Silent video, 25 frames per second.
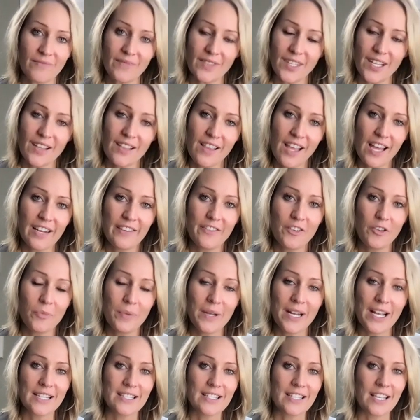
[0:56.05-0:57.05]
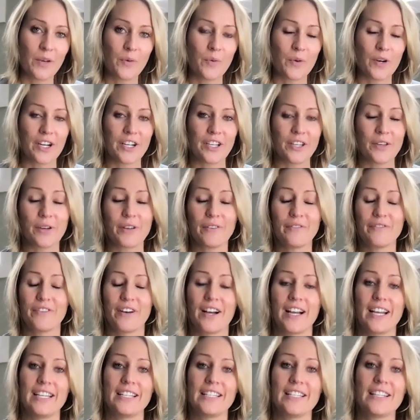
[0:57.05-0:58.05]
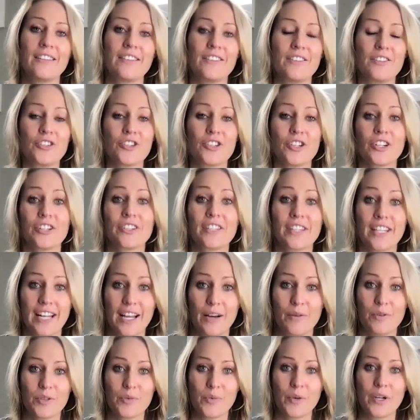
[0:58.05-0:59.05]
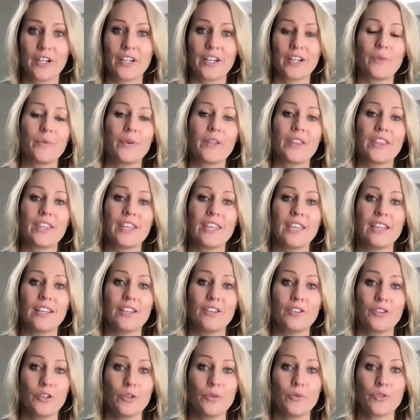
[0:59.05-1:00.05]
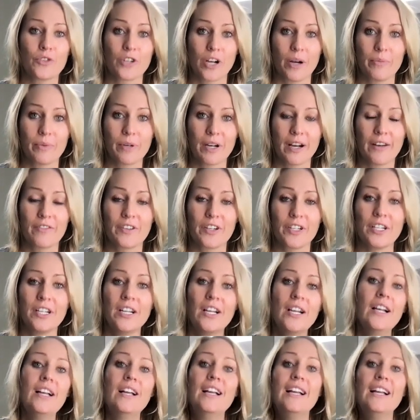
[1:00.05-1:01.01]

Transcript: a lot of you have been asking where you can find the shirt that I was wearing with the new Trump cover.